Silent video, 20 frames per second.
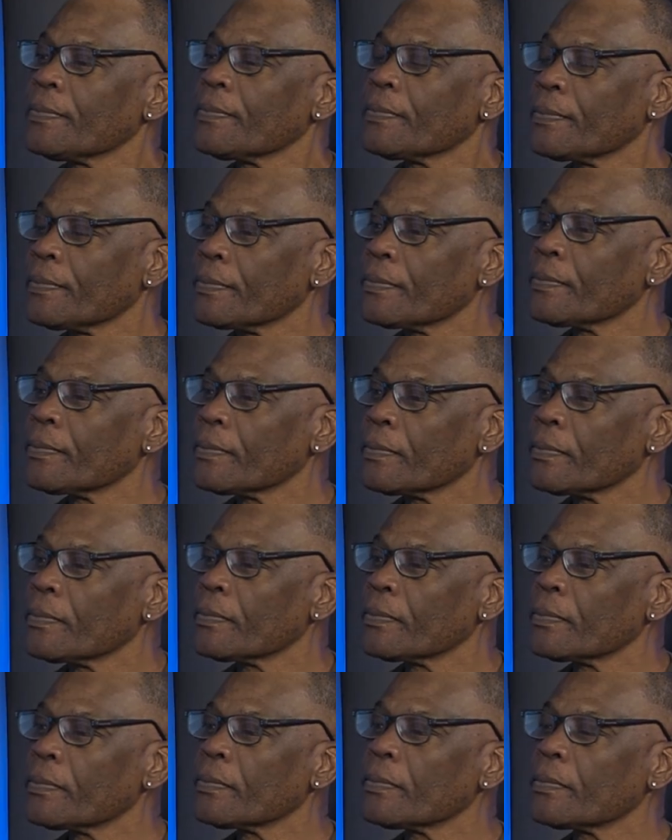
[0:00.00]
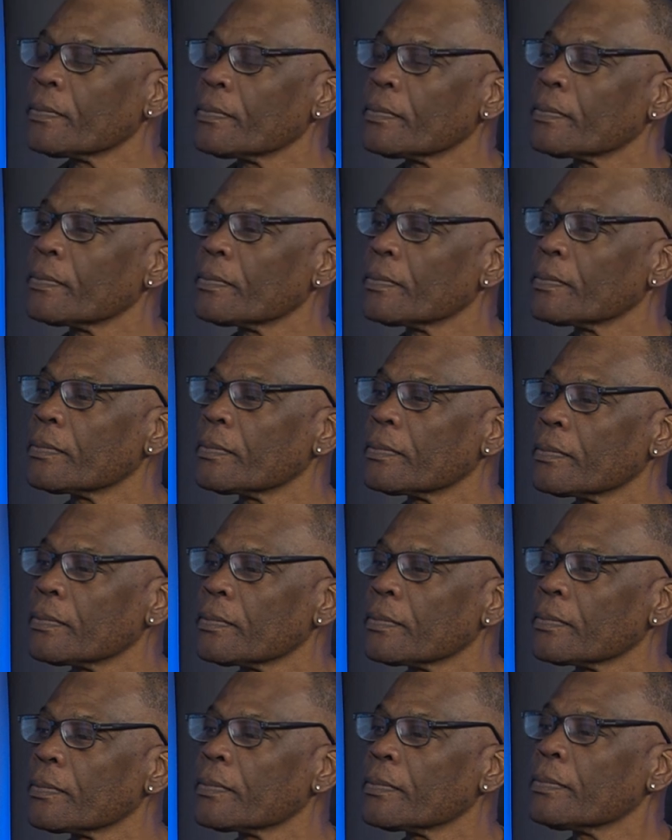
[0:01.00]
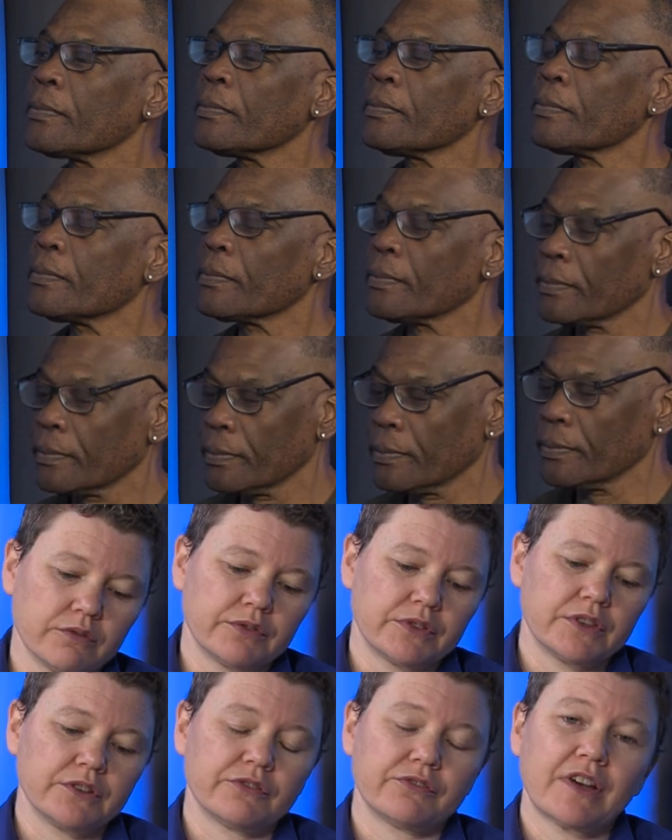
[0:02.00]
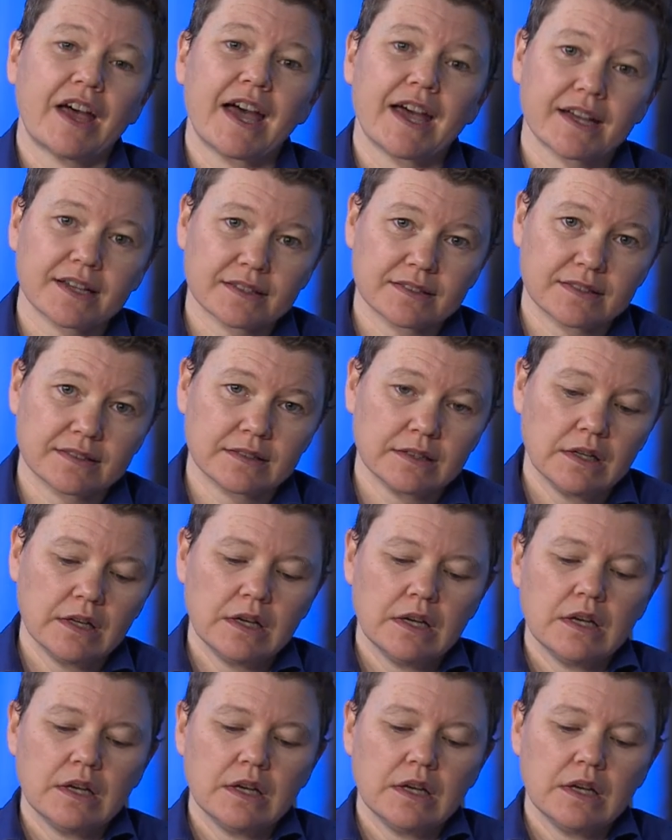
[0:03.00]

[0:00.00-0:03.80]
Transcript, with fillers: detailed, very comprehensive summary of the facts,